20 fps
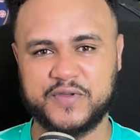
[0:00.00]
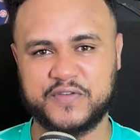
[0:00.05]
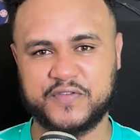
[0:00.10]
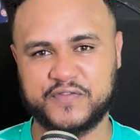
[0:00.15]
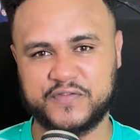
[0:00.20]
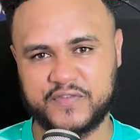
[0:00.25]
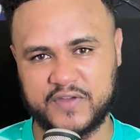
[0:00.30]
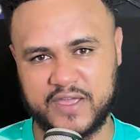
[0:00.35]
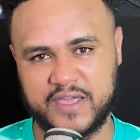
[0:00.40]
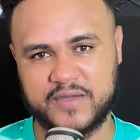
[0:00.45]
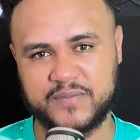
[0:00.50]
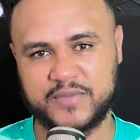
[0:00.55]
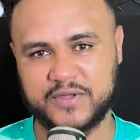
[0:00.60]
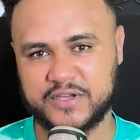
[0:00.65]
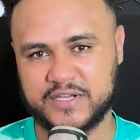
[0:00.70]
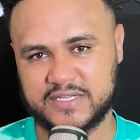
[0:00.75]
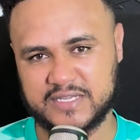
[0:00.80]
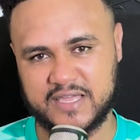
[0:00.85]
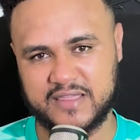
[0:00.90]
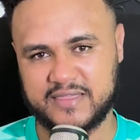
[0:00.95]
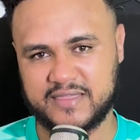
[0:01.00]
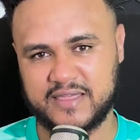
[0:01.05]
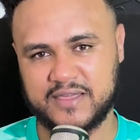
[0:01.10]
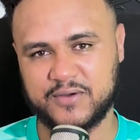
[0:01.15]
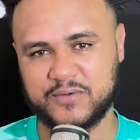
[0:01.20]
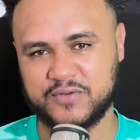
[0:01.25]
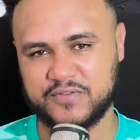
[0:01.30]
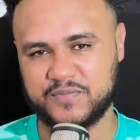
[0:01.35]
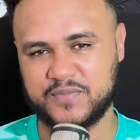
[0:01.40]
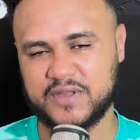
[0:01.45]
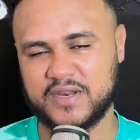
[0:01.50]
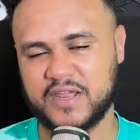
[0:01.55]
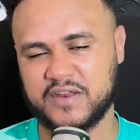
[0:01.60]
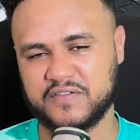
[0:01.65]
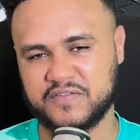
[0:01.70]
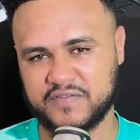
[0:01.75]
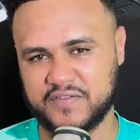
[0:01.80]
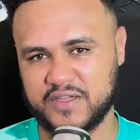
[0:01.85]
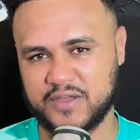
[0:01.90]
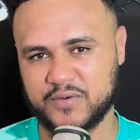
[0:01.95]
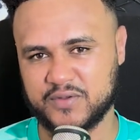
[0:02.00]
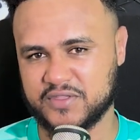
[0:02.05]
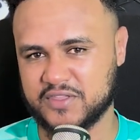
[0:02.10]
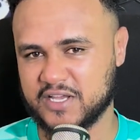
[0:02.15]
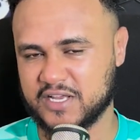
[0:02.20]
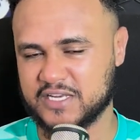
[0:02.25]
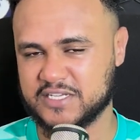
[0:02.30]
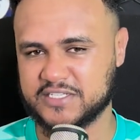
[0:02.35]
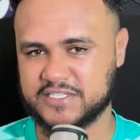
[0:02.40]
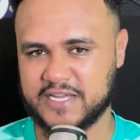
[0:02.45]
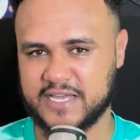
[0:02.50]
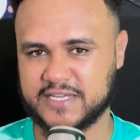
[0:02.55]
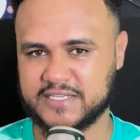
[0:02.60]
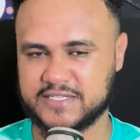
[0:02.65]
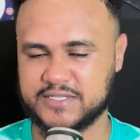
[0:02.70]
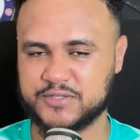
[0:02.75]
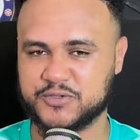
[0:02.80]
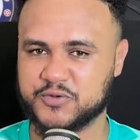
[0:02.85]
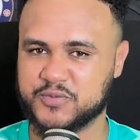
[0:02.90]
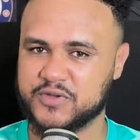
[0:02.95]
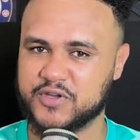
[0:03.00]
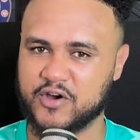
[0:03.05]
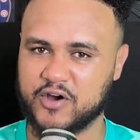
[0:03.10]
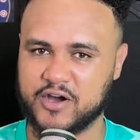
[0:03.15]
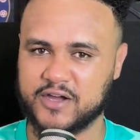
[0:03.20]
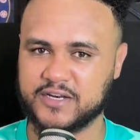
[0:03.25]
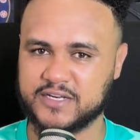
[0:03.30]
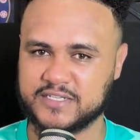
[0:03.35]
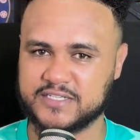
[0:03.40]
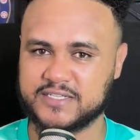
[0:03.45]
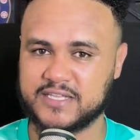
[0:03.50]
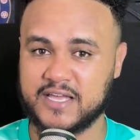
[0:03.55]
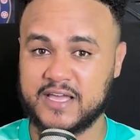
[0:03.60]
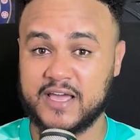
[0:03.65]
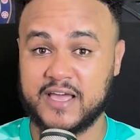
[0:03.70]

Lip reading: fair, because I think we've been unfair with Nicolas Jackson, to be honest.